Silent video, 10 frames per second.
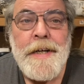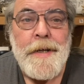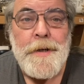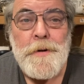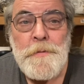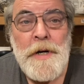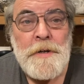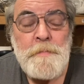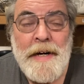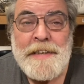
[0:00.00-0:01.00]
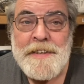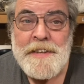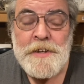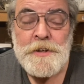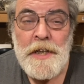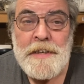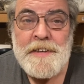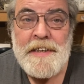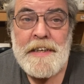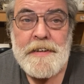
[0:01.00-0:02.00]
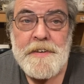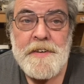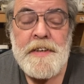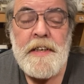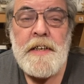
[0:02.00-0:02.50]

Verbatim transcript: Hello and welcome back to Tinker Talks Guns.